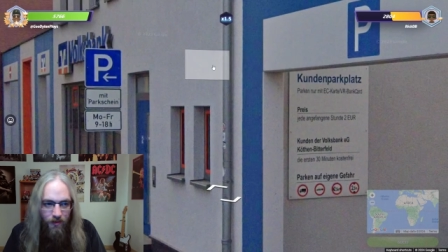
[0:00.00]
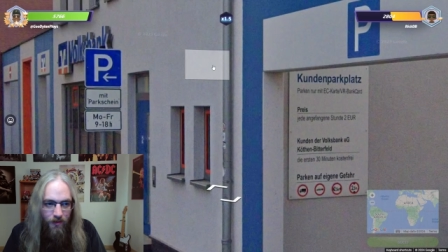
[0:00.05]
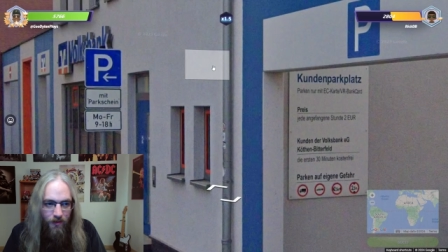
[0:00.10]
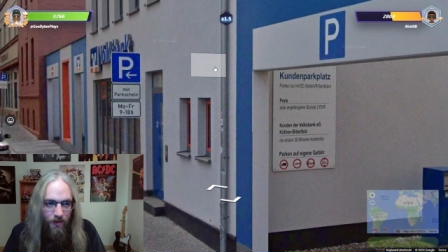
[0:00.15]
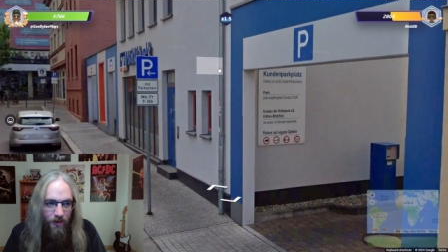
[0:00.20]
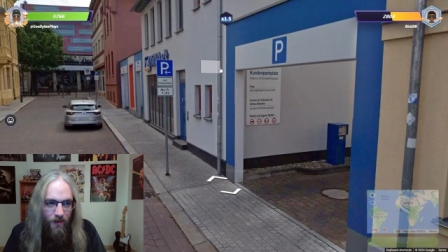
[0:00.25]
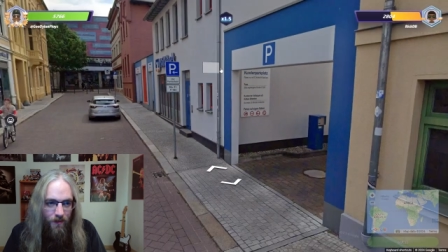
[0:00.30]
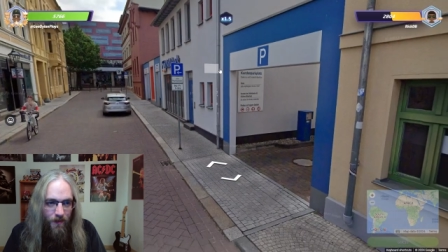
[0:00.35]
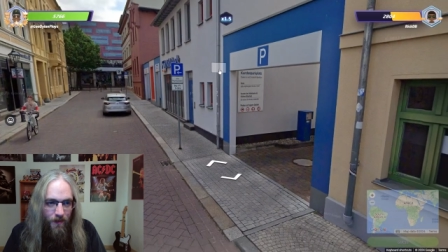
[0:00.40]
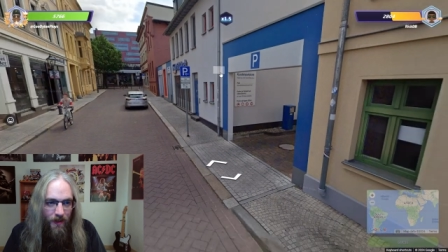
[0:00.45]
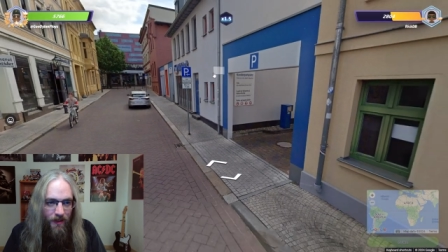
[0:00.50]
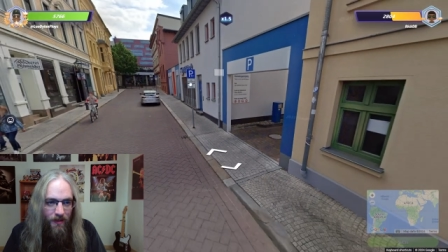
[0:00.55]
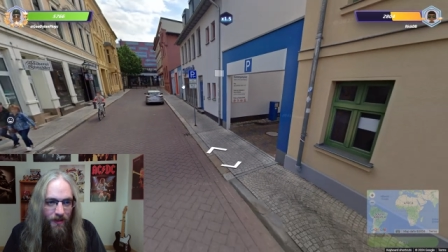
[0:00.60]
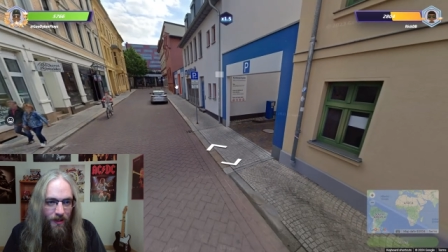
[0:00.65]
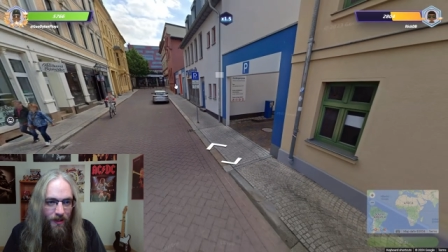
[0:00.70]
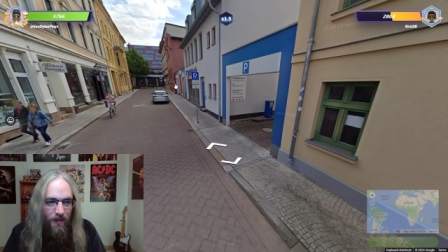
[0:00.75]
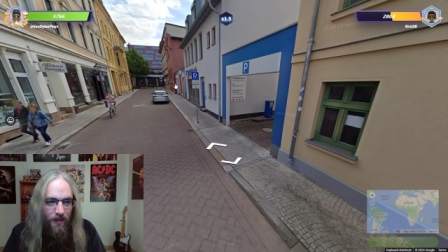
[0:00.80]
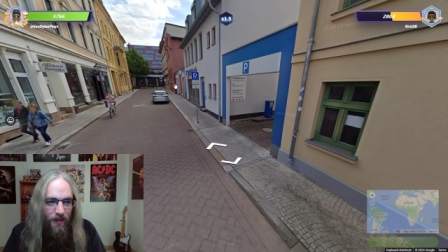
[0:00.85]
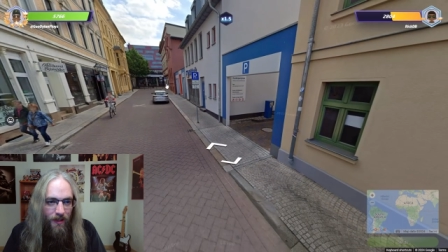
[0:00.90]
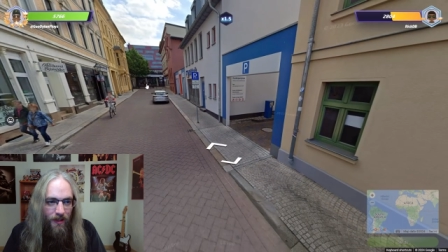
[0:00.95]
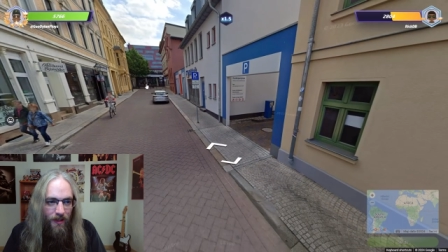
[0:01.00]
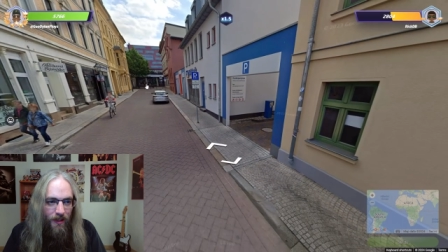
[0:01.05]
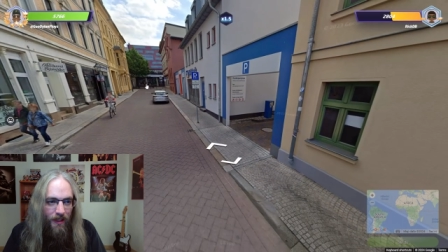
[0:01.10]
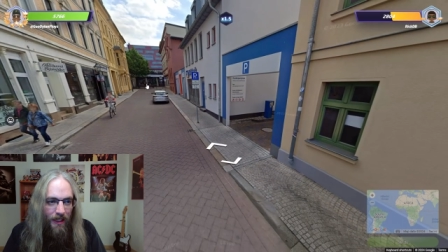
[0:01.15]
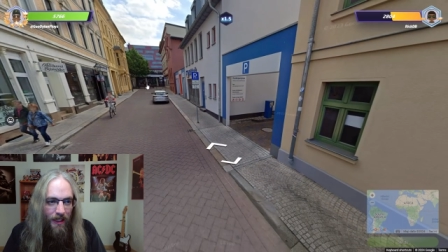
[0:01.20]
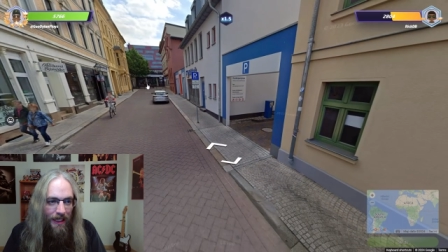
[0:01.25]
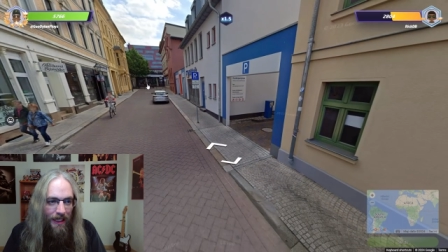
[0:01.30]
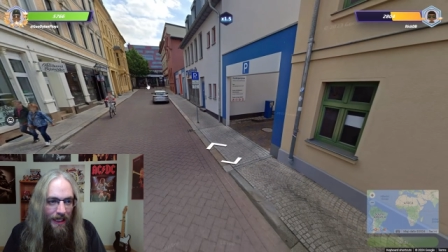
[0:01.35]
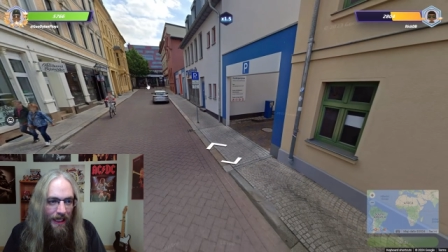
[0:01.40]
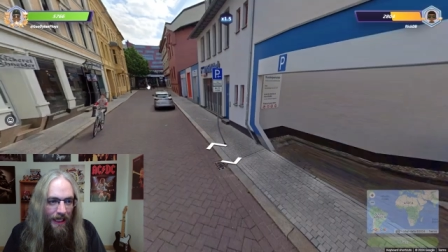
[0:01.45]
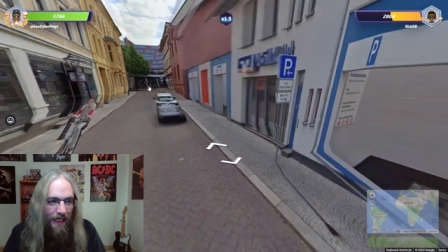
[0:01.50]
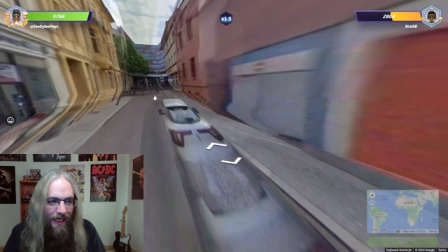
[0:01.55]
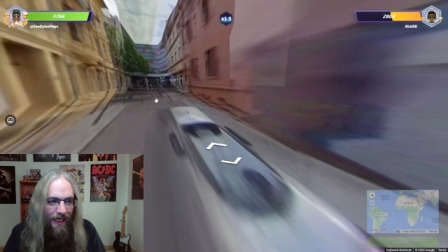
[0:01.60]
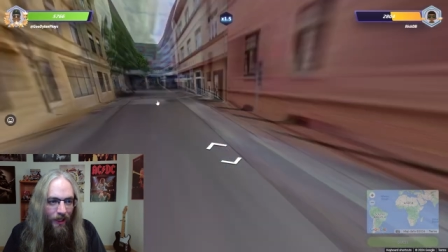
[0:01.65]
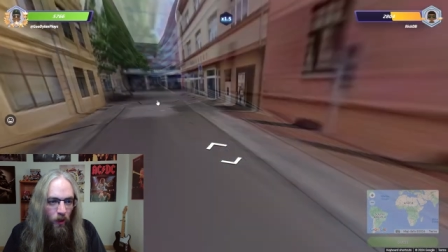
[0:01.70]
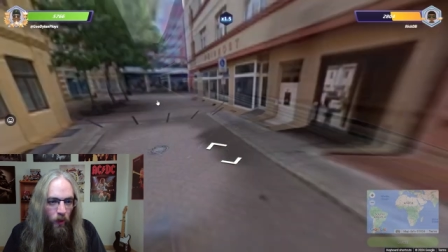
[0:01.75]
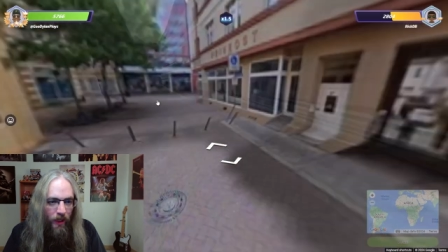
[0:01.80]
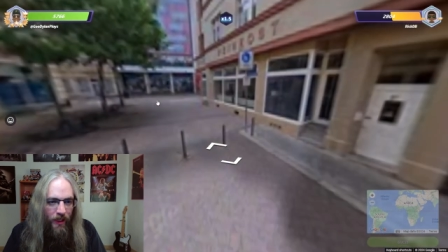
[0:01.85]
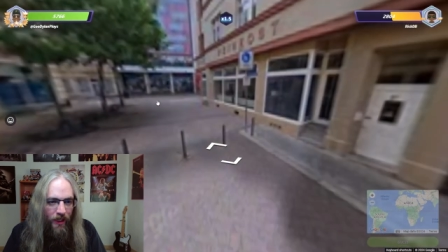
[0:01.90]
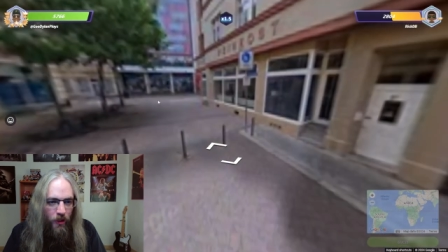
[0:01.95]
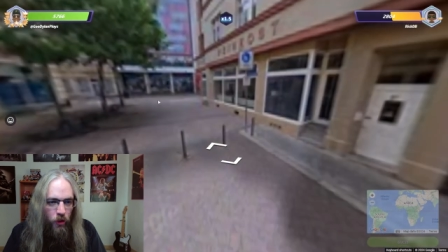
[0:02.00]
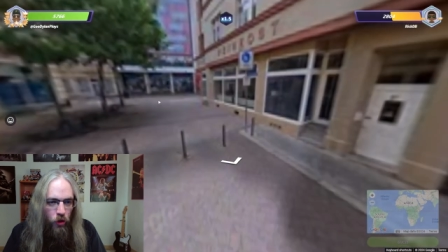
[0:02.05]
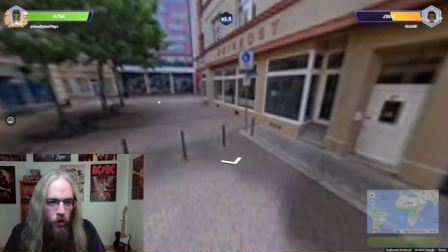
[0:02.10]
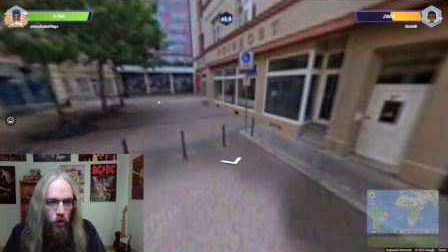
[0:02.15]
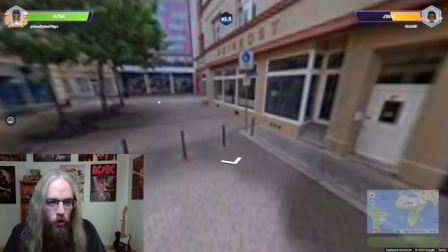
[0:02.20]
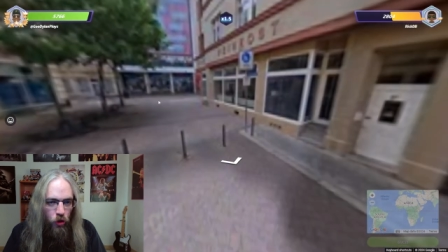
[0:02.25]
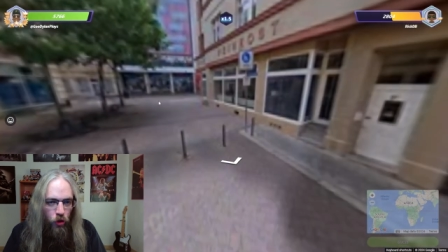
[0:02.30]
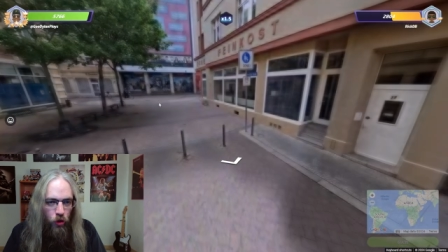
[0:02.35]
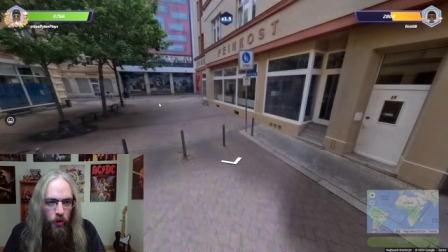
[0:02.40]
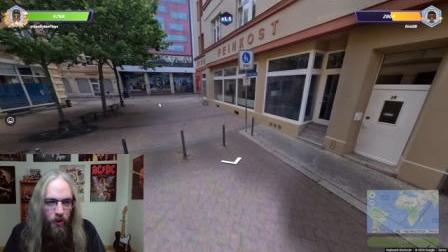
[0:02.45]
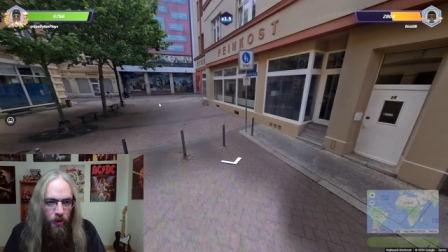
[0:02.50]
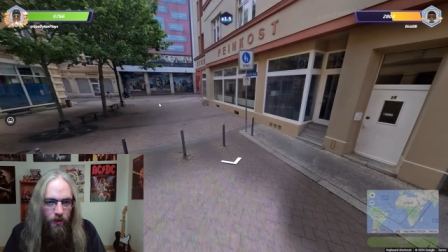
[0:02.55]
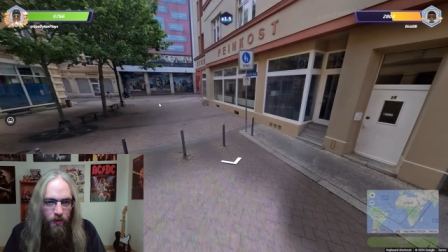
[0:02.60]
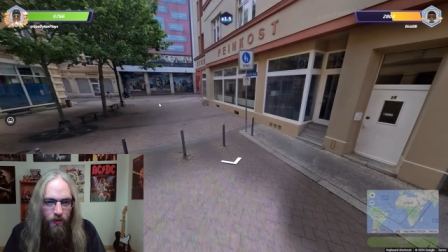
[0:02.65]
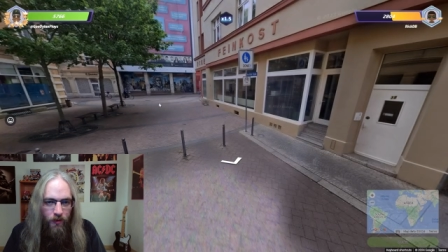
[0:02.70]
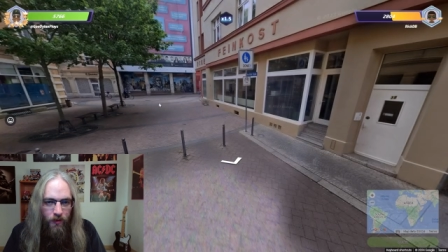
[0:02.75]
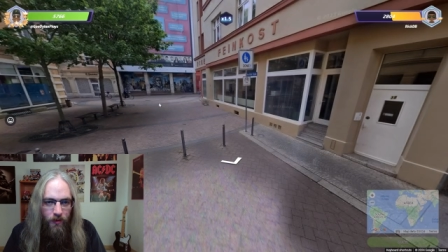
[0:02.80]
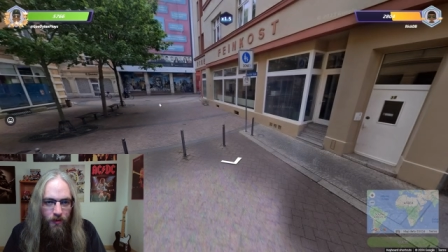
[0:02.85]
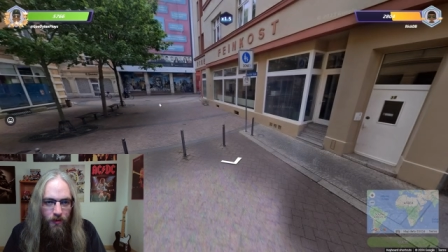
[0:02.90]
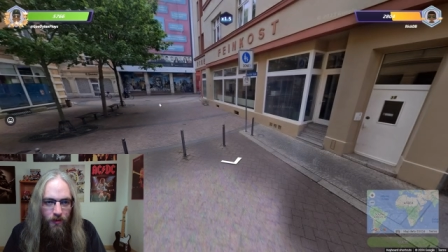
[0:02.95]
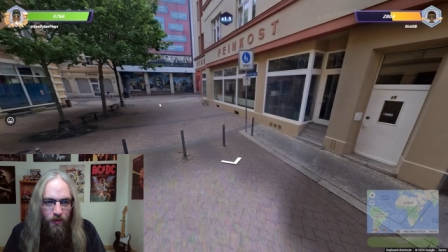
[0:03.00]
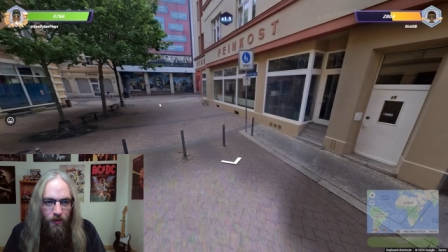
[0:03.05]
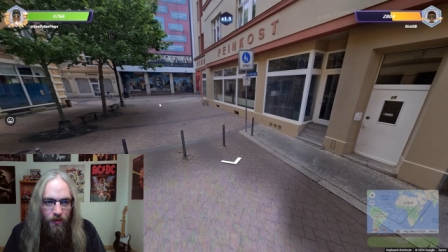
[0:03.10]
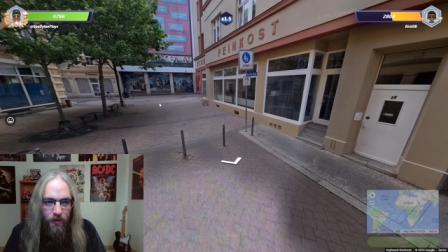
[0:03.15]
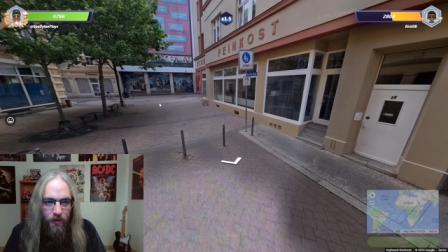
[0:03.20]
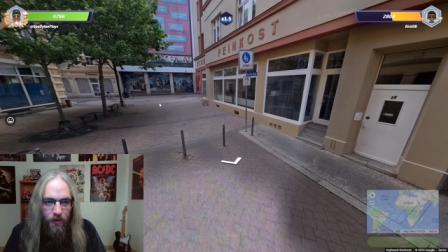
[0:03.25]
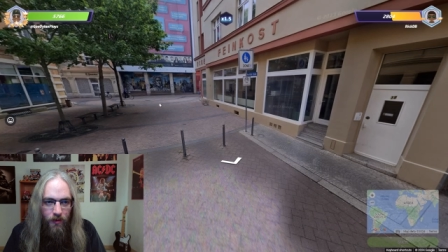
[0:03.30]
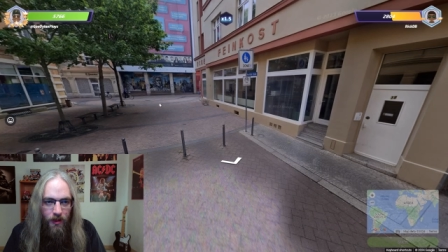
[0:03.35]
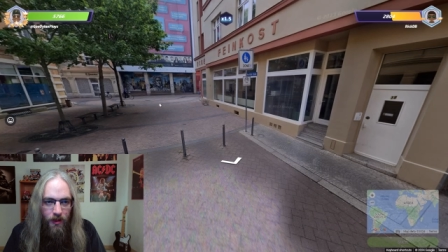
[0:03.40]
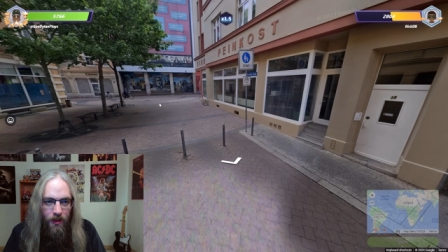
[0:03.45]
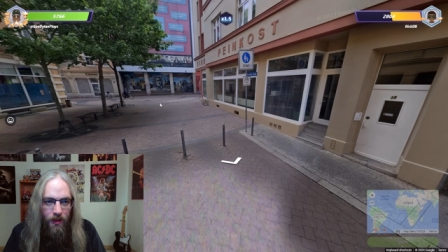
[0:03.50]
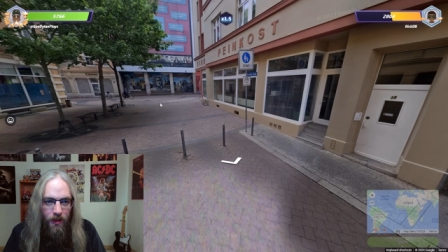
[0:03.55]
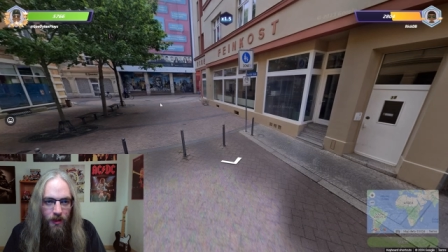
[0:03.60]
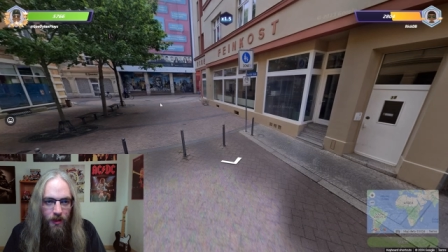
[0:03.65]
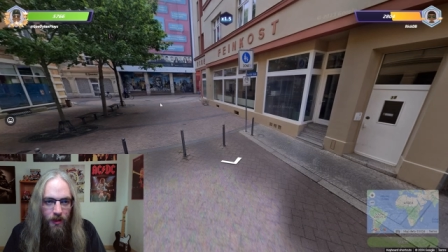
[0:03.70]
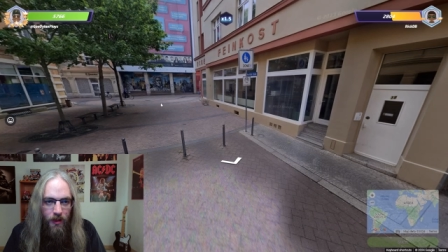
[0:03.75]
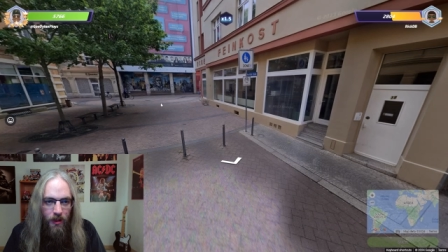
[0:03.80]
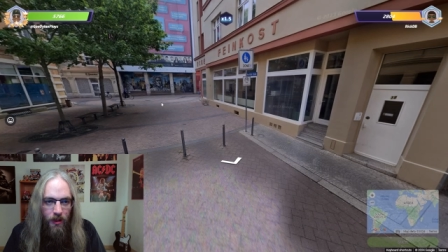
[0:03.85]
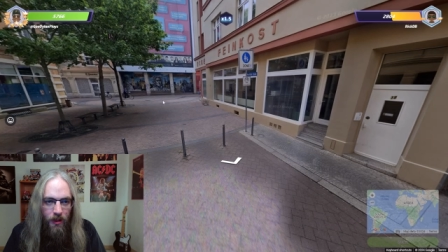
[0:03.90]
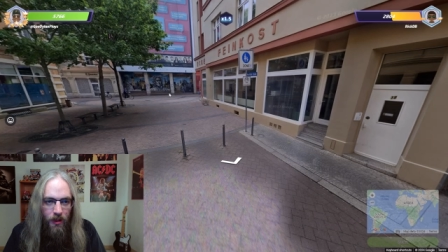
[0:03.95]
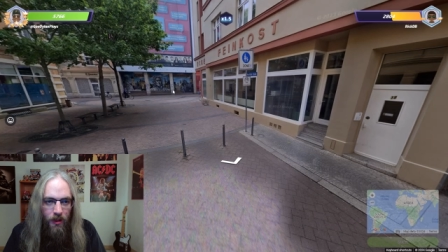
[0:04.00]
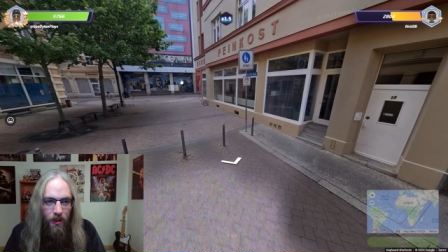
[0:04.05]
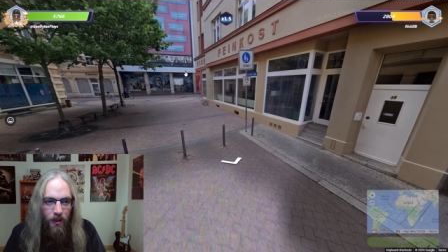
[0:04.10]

Just based on the language. The